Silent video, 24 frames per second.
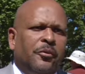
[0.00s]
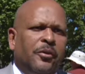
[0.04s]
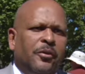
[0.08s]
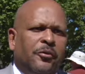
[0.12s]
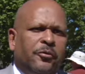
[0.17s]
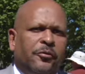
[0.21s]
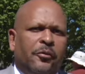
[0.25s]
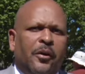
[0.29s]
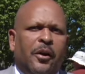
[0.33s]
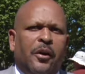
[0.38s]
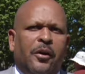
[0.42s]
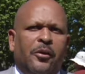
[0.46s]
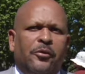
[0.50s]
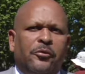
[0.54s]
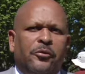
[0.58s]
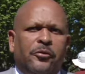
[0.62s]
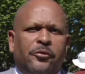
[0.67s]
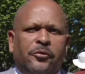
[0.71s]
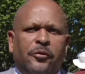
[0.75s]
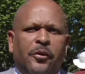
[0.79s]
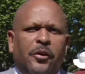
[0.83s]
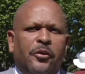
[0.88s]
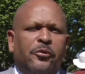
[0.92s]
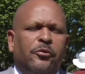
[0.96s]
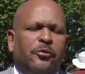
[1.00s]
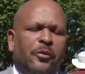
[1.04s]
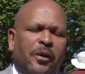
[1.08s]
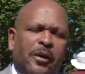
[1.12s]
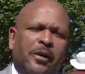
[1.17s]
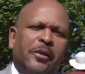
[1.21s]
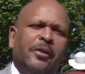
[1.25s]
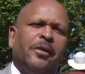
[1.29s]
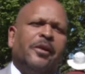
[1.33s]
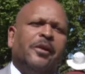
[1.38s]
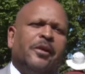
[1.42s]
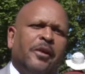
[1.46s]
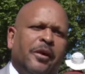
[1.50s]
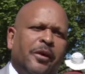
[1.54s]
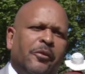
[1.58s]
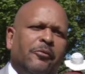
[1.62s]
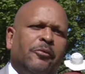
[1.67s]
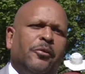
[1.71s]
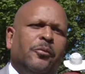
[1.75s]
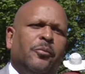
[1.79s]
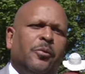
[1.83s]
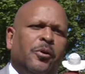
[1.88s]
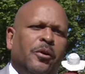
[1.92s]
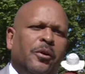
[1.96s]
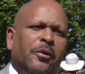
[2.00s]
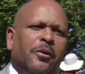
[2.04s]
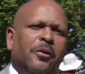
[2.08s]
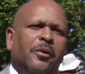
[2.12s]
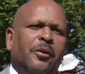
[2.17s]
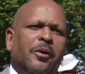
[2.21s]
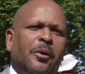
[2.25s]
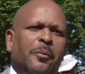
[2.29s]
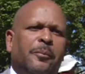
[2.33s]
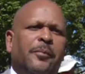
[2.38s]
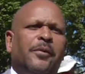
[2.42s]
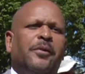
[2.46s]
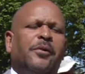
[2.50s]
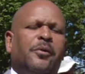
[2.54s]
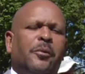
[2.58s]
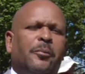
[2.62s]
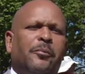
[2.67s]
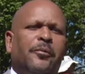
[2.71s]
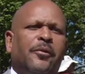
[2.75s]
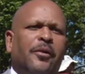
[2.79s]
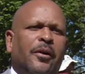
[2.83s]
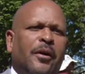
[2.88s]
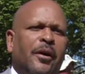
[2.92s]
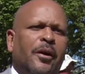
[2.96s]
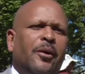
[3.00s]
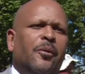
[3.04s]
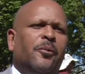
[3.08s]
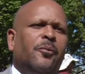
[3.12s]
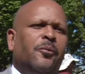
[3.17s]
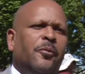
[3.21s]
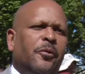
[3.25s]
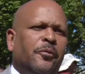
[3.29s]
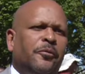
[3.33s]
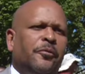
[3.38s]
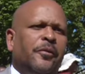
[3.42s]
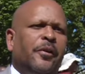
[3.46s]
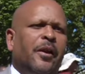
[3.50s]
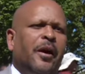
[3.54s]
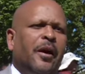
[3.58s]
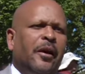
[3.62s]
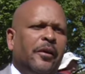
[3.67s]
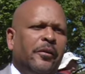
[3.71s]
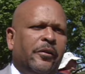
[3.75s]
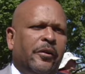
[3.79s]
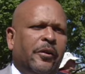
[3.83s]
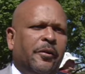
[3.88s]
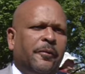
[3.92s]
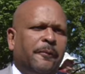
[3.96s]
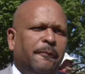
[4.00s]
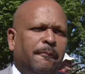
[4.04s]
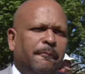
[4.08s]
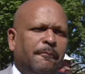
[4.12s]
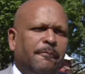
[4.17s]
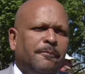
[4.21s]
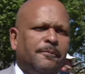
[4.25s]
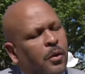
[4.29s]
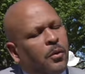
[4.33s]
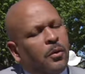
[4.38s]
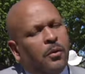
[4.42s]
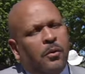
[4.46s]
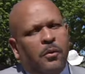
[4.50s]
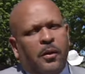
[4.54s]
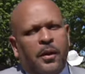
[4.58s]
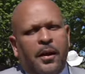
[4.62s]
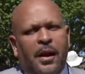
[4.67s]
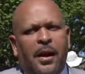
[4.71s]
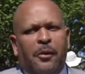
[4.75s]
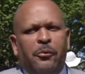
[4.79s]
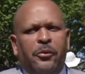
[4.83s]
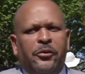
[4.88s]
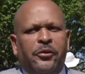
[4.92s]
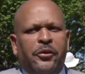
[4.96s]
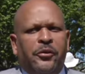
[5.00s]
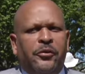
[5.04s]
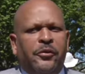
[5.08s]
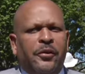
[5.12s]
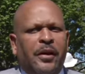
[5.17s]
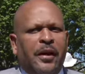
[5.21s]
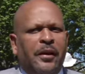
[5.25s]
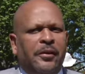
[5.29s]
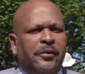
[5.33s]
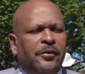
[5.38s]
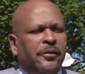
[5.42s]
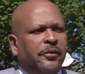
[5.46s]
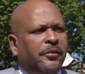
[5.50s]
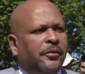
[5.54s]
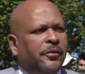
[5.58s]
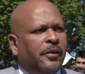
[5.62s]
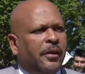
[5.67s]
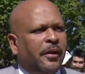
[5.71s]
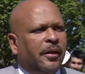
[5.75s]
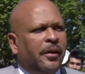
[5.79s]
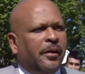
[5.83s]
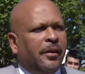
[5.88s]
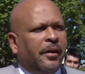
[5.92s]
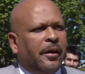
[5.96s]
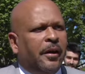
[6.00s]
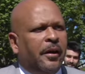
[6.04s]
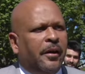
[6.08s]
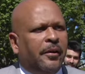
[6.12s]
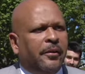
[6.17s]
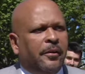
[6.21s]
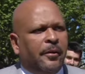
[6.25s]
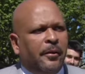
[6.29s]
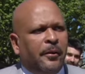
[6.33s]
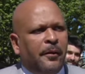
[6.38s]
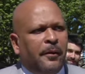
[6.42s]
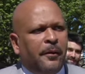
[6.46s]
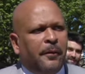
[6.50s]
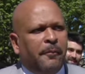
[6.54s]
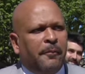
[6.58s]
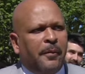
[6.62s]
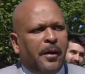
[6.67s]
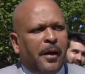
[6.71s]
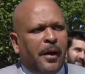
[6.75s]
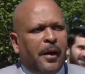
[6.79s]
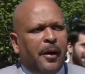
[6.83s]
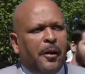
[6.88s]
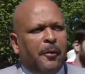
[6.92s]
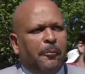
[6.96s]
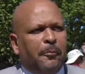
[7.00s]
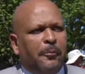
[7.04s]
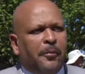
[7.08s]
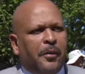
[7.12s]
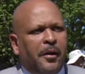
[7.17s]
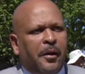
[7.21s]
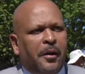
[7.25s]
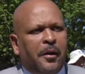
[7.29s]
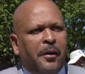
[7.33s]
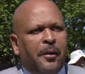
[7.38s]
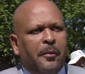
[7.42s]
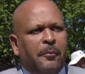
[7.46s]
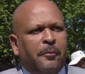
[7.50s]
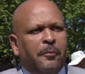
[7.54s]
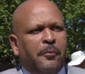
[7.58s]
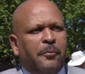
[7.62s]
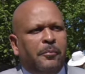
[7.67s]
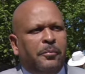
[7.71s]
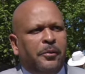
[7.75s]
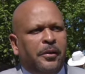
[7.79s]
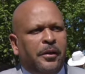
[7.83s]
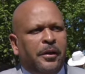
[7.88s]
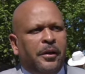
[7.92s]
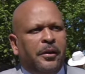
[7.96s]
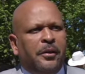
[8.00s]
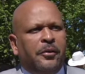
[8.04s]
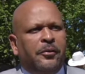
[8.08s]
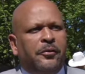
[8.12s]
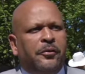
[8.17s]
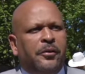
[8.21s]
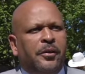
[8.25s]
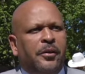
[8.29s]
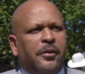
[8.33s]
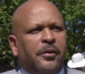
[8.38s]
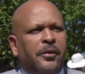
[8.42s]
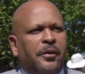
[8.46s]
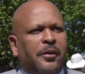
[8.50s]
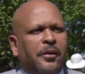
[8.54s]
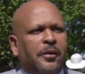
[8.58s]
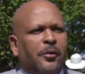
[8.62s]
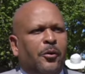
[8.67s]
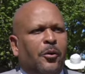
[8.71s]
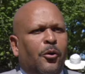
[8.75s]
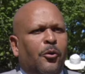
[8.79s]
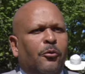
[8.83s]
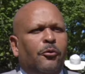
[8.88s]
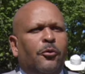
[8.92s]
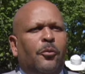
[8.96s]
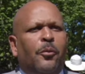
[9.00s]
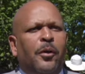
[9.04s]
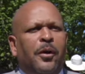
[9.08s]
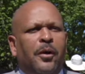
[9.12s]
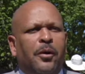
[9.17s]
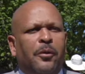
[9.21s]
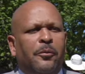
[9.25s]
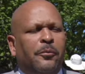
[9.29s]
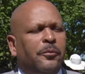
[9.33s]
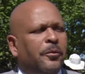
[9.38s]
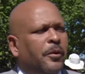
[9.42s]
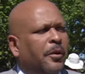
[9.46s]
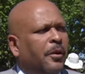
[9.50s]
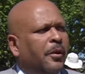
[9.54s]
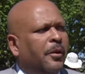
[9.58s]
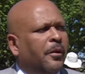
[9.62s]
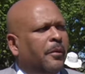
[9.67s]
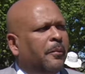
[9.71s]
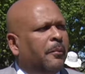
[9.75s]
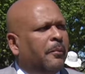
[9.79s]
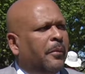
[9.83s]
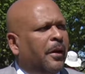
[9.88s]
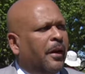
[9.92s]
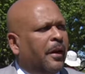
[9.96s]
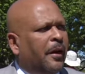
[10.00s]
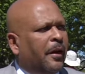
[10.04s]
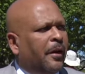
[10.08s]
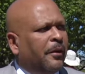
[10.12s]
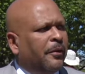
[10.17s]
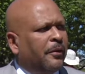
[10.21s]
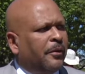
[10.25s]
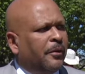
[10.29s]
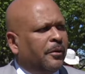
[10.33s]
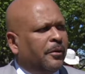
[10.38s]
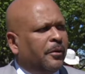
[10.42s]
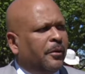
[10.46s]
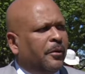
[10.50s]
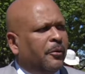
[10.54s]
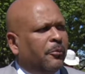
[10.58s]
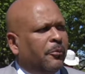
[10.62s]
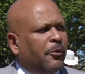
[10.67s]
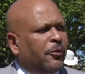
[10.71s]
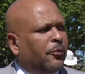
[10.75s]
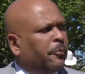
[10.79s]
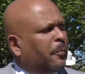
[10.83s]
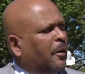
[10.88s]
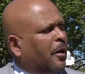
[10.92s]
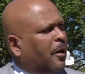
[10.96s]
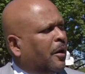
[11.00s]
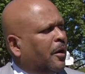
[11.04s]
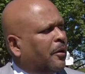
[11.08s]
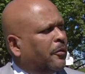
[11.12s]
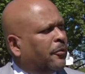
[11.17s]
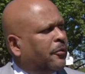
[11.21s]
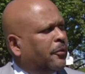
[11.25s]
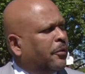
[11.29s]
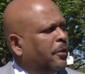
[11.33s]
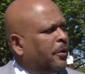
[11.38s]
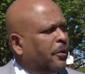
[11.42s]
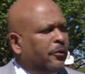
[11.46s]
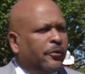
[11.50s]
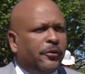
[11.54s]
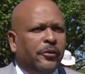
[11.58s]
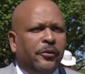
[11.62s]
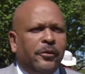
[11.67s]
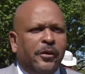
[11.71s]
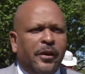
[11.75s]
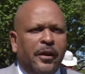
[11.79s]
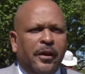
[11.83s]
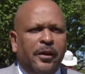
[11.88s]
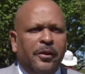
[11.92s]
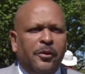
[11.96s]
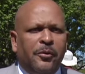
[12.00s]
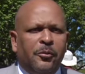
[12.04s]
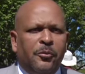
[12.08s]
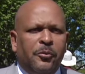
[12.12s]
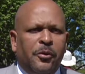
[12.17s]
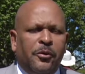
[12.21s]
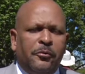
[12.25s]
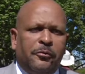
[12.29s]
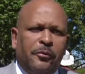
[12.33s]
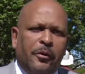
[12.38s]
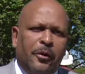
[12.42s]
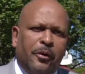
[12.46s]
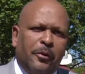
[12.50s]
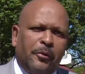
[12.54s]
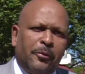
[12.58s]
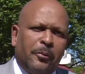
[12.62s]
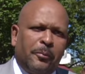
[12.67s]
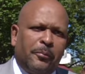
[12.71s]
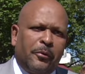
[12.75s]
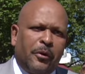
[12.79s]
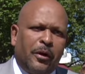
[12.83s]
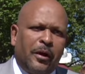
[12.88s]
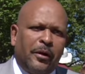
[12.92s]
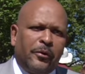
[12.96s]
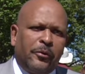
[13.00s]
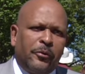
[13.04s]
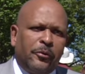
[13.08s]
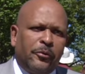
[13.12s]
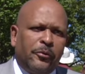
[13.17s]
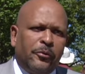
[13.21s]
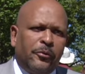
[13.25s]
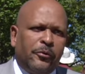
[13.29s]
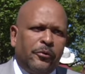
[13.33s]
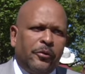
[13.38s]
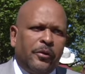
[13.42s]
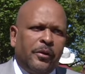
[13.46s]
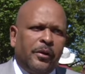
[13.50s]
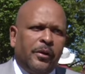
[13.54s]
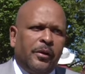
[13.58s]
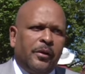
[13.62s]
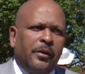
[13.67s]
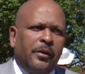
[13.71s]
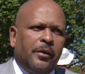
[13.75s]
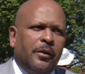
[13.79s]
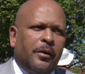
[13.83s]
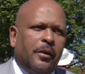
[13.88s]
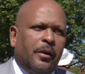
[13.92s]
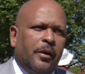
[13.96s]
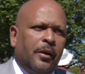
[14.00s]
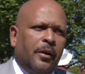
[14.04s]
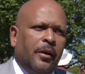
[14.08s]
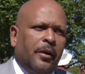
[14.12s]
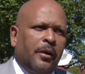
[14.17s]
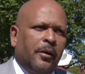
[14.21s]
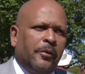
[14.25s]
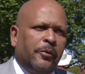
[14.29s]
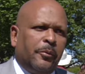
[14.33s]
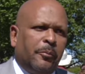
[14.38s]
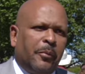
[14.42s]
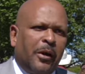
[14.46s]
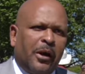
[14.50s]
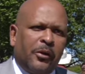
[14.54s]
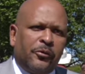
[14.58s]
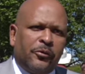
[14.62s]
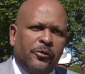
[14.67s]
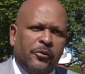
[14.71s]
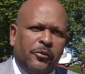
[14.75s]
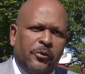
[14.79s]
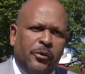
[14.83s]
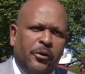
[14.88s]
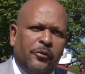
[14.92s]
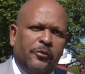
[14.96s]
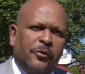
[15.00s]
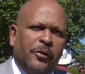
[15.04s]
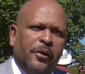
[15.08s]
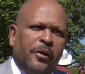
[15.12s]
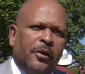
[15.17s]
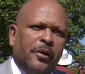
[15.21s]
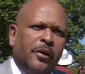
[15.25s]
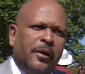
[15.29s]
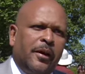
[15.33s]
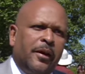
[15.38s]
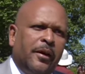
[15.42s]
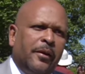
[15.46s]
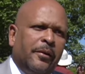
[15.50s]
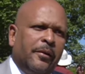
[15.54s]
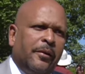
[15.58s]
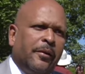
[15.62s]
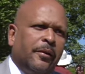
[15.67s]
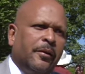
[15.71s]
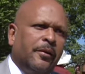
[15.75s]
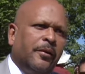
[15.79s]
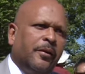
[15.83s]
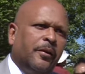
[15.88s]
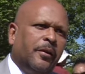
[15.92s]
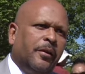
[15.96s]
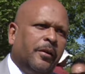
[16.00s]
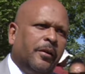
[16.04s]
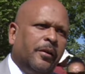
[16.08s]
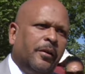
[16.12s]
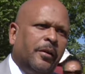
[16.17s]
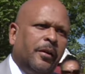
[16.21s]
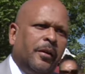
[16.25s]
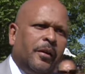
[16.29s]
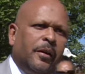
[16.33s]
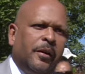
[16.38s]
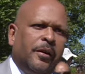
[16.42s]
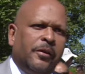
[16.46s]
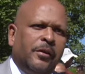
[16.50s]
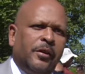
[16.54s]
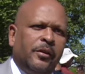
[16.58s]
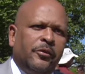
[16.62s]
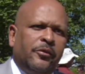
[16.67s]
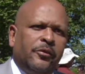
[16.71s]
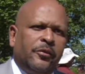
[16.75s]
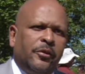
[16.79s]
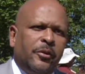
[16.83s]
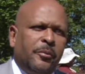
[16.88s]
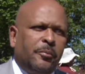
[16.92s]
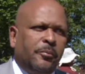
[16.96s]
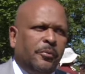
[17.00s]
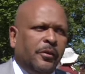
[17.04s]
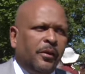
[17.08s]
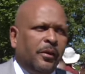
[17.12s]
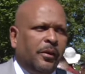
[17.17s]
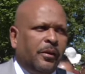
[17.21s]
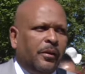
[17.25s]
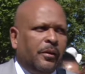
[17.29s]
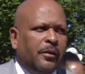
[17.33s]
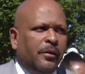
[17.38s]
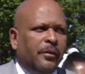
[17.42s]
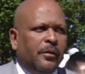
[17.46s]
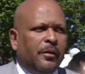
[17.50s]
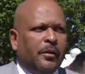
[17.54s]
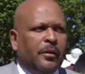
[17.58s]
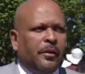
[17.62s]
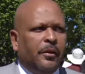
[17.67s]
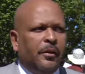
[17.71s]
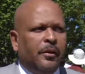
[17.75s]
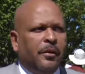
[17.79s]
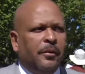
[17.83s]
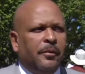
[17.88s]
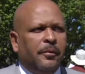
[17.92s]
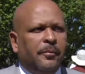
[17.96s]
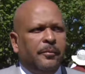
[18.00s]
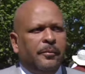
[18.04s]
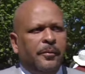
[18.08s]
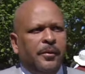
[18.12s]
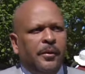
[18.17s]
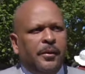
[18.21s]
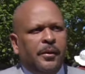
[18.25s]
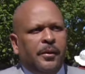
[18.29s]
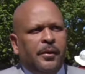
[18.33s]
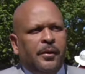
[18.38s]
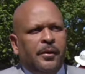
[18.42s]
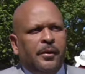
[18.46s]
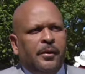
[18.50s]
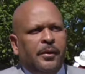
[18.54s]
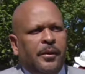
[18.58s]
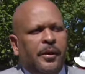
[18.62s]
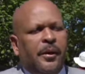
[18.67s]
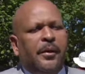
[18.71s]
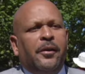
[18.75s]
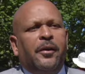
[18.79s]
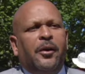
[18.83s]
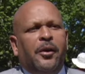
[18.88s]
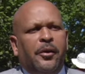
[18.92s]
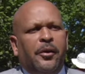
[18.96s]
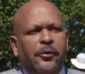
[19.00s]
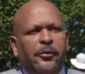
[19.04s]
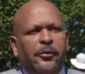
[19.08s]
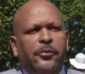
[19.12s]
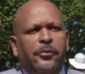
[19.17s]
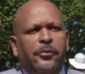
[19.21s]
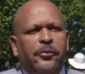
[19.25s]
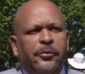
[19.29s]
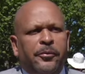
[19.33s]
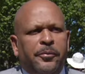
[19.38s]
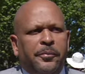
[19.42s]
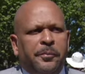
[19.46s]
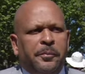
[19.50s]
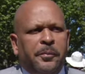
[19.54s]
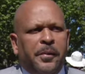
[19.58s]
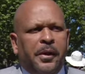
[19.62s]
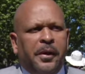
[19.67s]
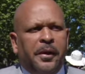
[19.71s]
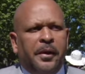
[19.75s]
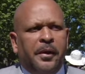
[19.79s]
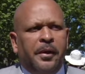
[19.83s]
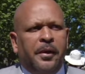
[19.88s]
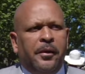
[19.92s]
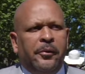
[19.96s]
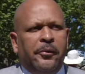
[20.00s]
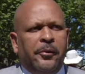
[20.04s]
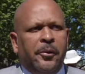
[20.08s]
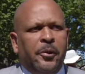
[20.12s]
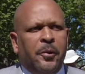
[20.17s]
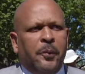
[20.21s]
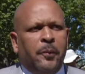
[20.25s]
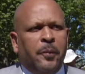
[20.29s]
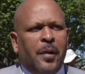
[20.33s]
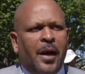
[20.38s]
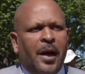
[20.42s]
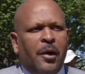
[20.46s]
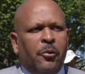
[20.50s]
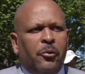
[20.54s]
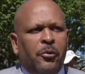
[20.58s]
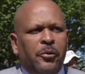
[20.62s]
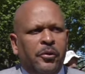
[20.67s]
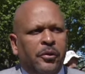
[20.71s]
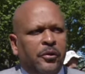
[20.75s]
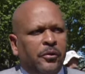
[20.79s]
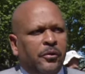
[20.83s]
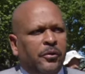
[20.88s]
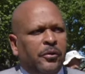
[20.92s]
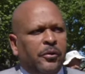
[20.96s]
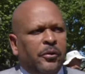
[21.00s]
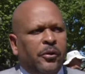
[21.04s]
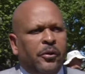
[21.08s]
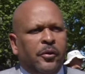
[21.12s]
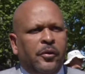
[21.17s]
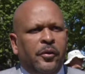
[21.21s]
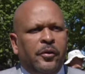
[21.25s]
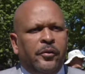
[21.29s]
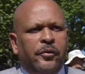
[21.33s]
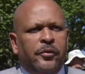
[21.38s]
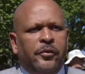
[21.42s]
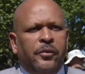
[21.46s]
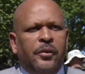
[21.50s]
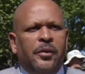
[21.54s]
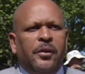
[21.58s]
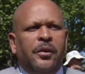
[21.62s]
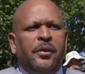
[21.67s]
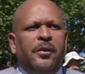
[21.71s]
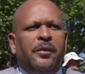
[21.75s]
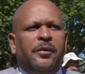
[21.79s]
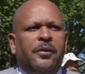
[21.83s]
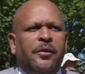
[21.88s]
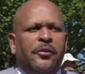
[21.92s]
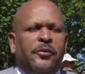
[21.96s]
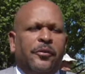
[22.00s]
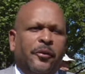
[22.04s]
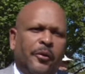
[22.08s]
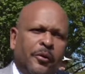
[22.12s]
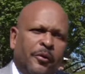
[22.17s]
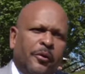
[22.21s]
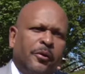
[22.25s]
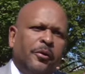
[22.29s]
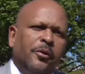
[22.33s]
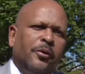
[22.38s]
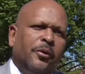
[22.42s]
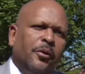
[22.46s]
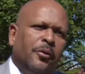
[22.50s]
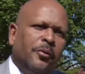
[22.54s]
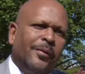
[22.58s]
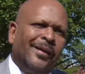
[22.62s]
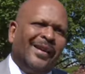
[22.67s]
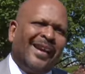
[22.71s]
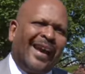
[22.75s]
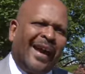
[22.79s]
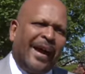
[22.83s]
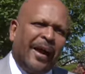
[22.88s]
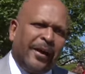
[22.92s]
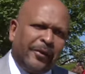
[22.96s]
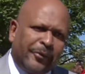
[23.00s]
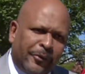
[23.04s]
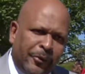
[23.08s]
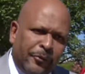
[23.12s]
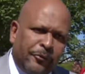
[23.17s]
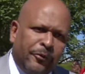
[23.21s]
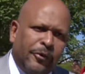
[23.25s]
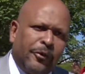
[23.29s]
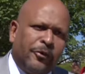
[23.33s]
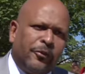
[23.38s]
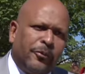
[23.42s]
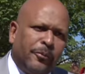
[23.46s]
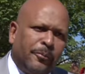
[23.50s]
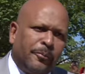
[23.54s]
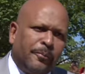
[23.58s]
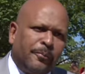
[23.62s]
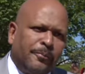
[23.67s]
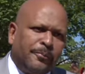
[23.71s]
as far as trying to get everyone up and compliant with an ID. Well, I would just like to say that I am pleased and overwhelmed by the response here today with all the partners, Democracy North Carolina, NAACP, and others, and I would encourage this ongoing activism